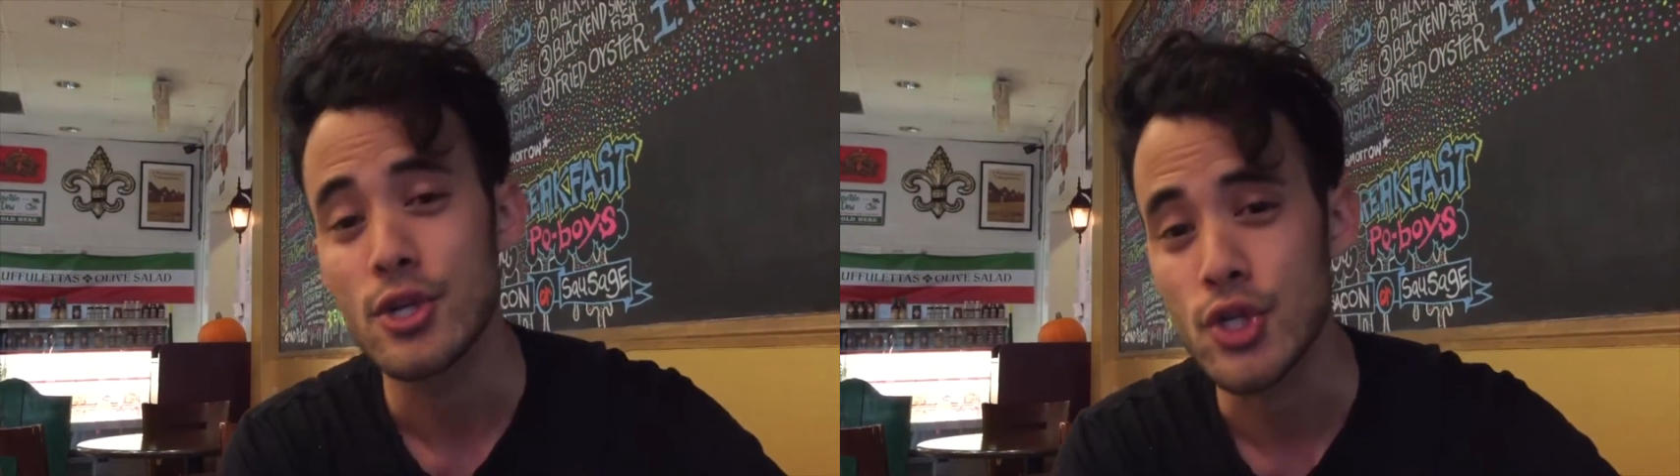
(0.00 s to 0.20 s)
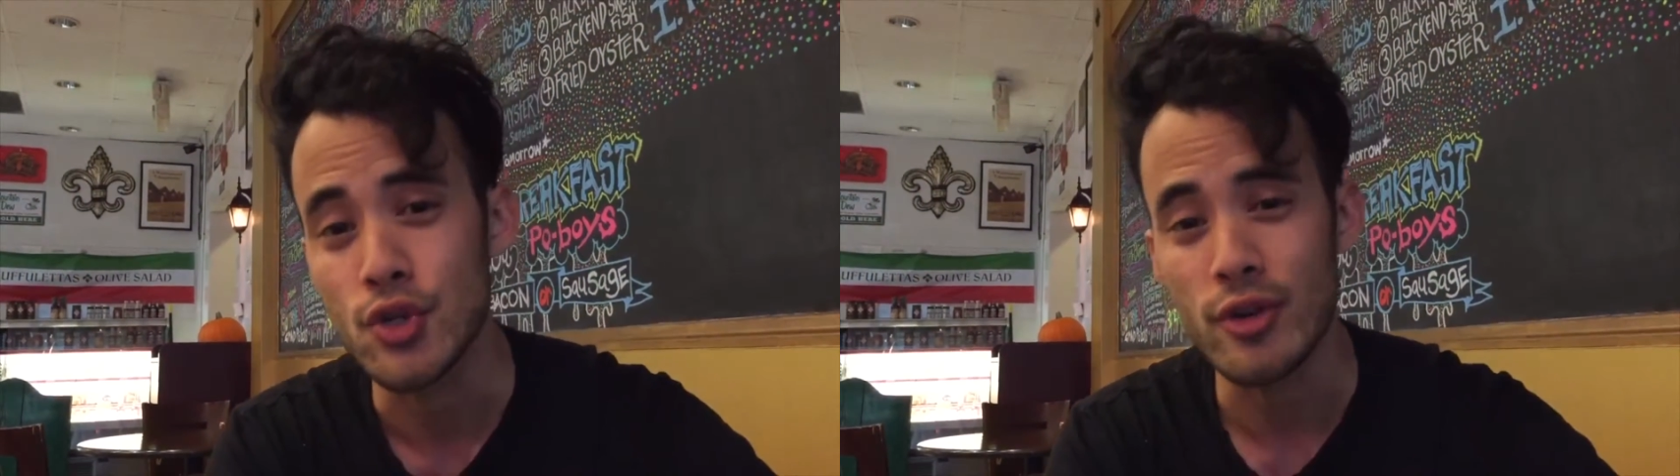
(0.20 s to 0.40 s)

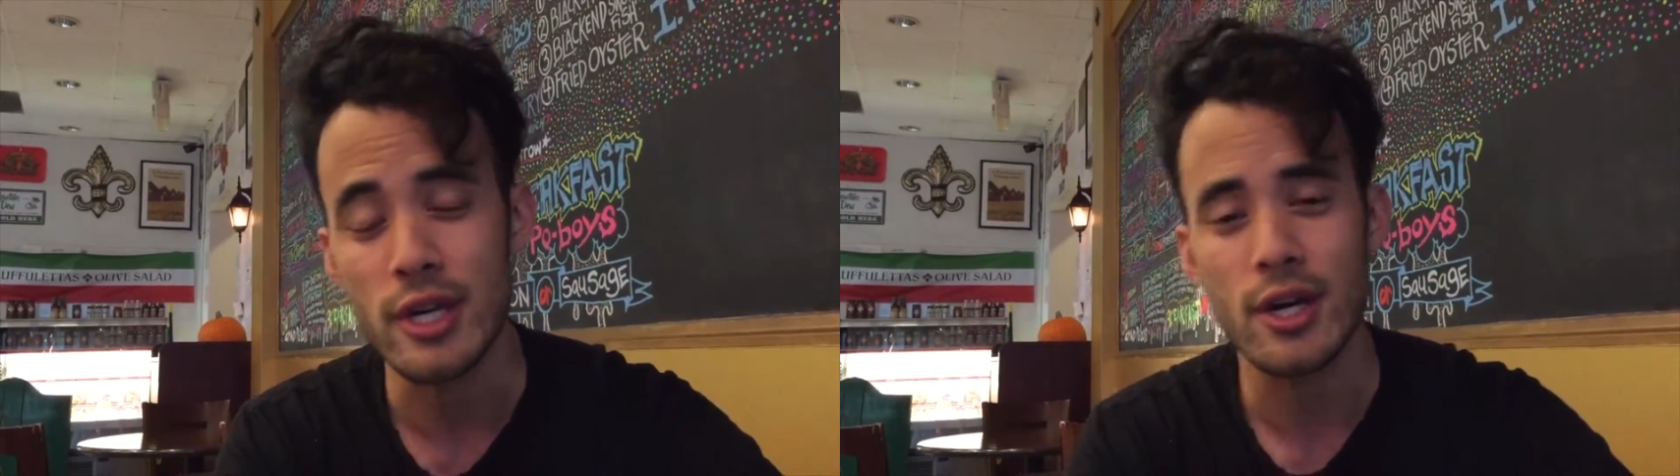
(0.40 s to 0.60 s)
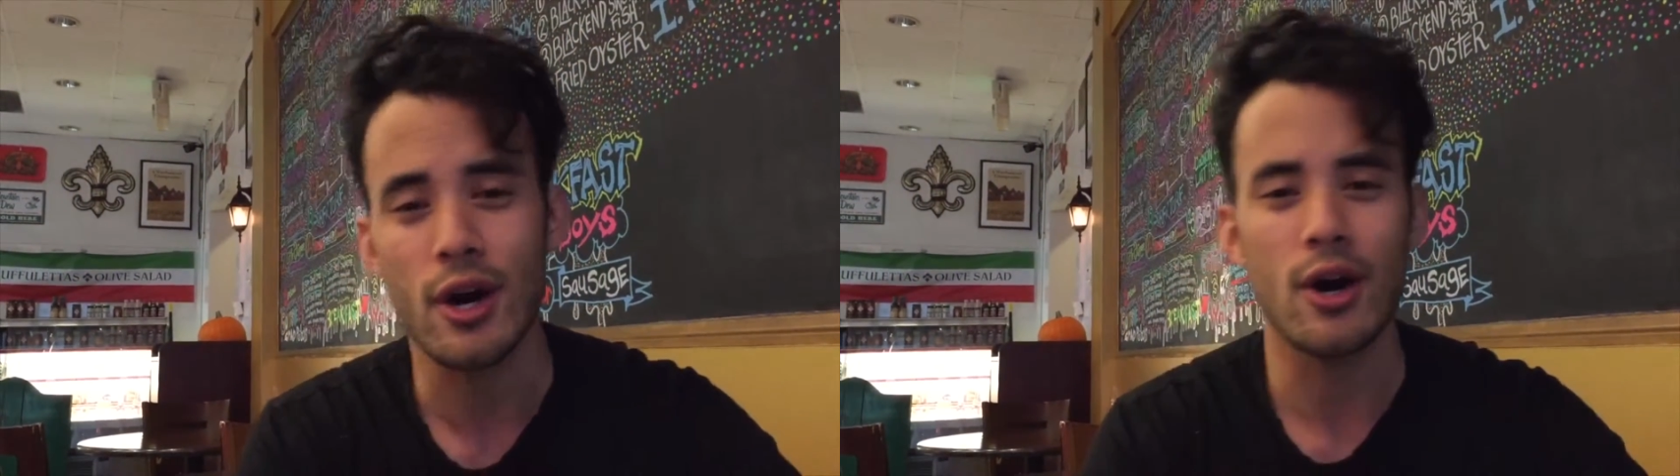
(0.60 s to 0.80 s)

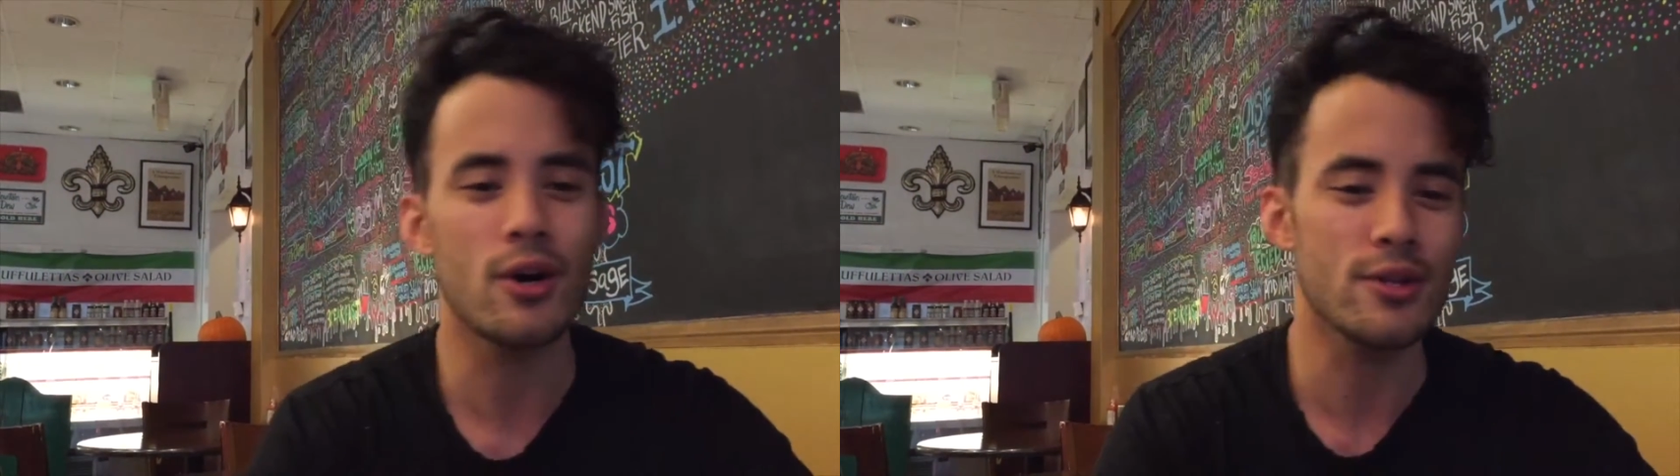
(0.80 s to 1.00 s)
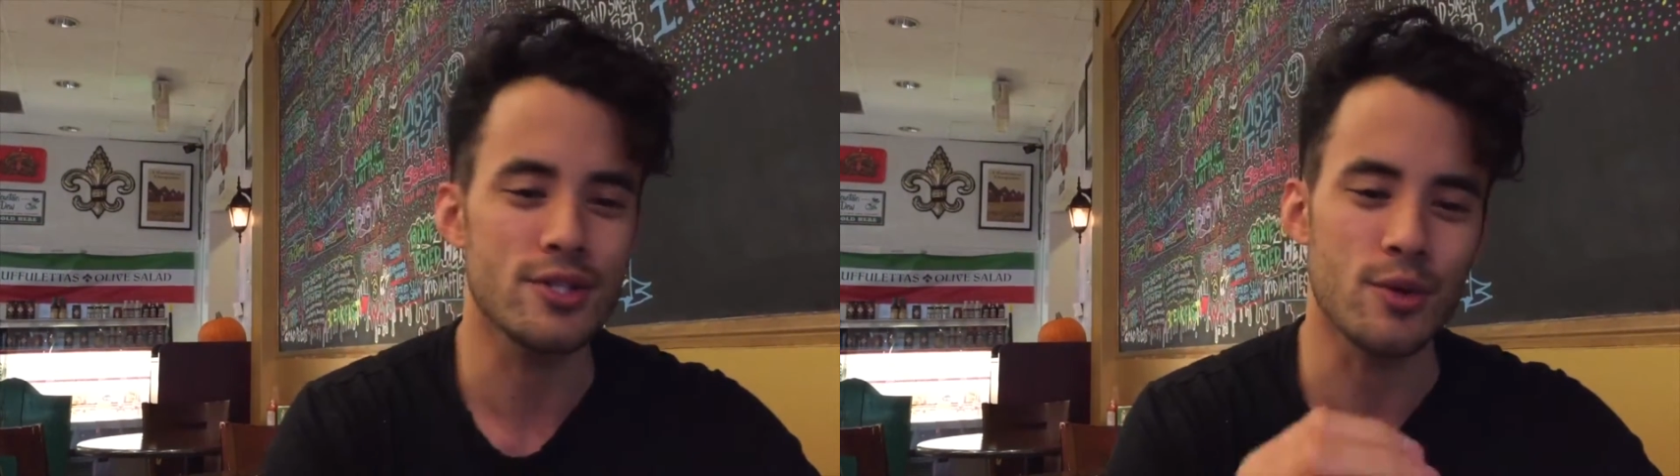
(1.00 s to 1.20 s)
drink,
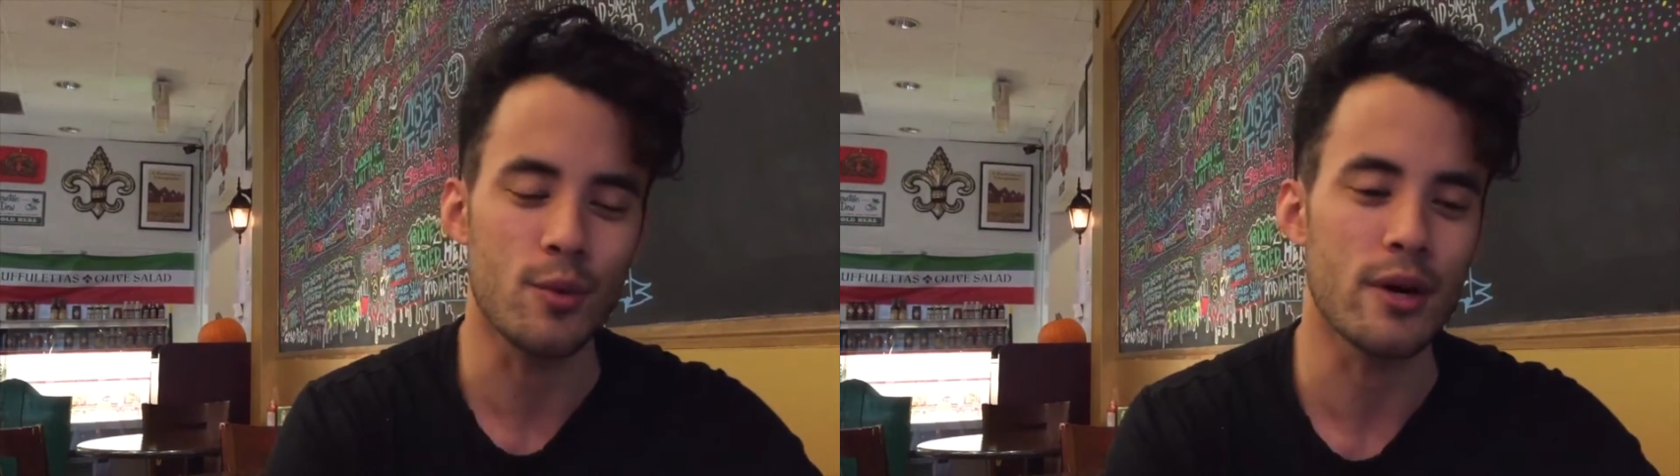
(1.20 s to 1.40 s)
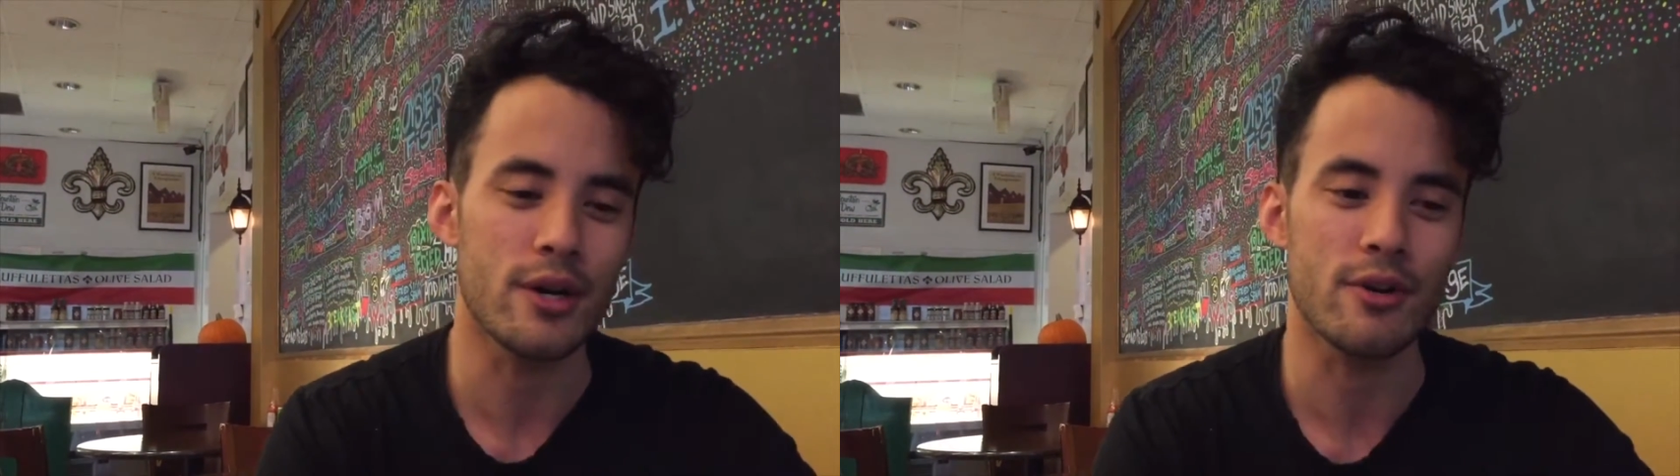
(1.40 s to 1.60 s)
all into
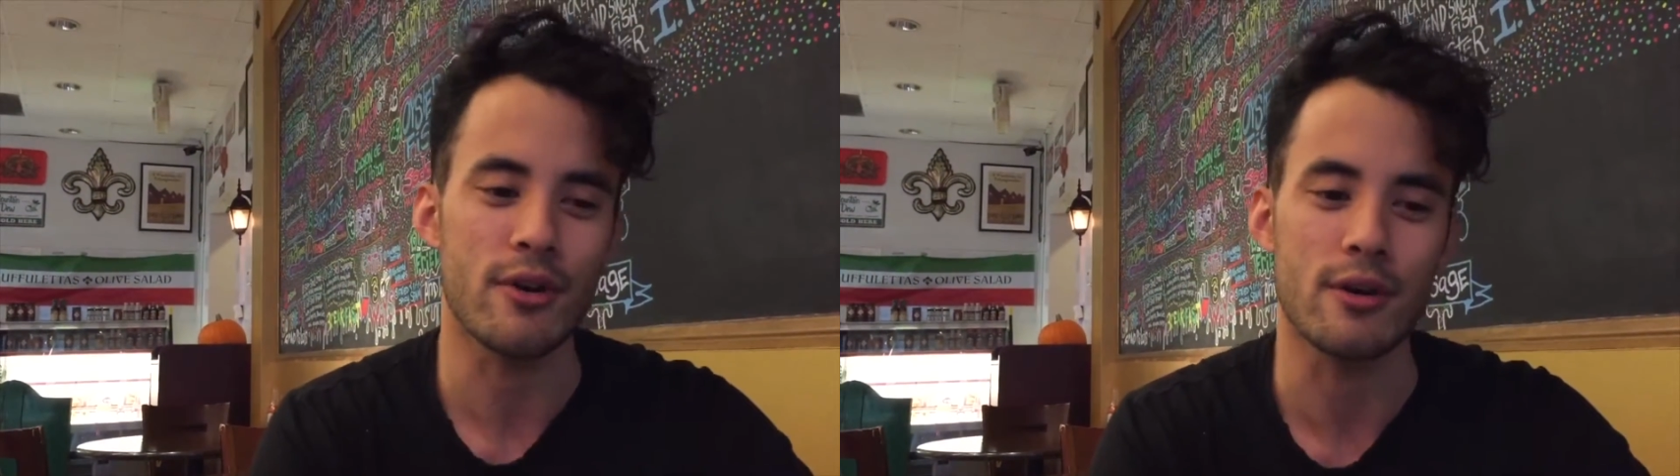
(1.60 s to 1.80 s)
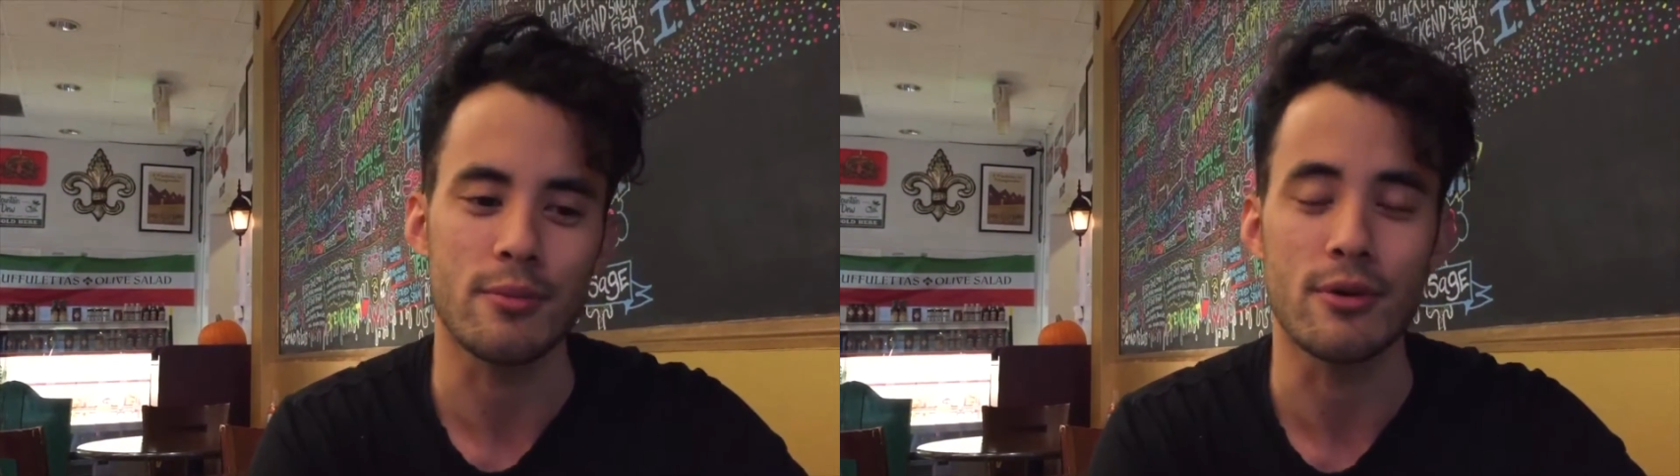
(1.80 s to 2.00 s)
one
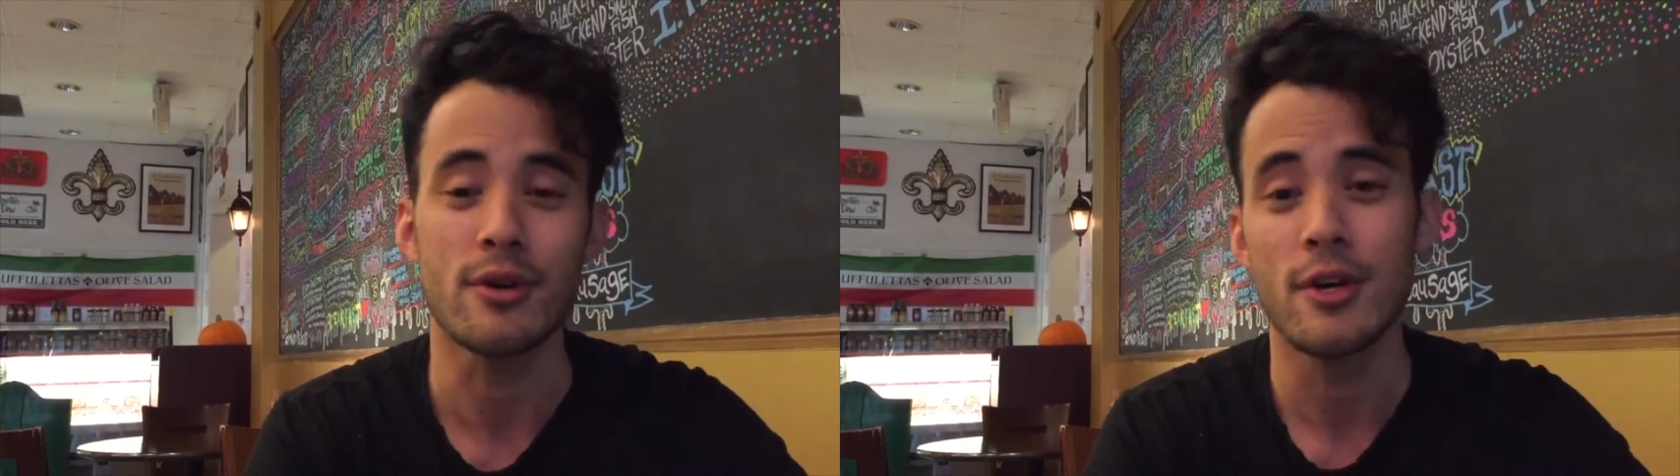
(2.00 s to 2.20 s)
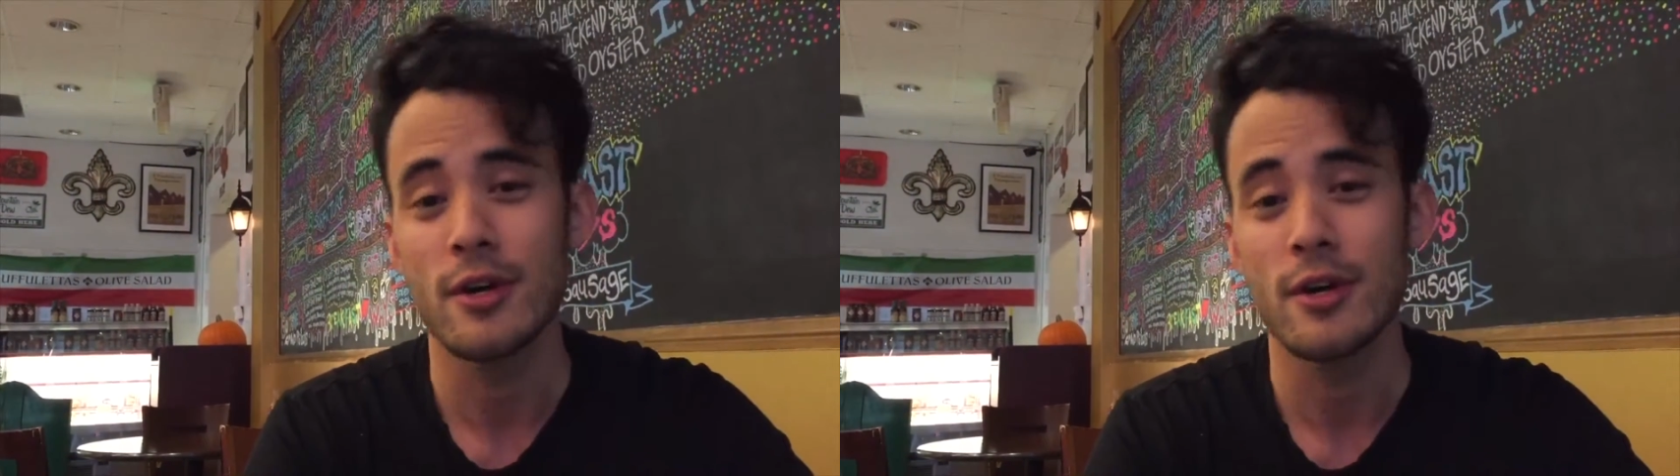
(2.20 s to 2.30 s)
incredible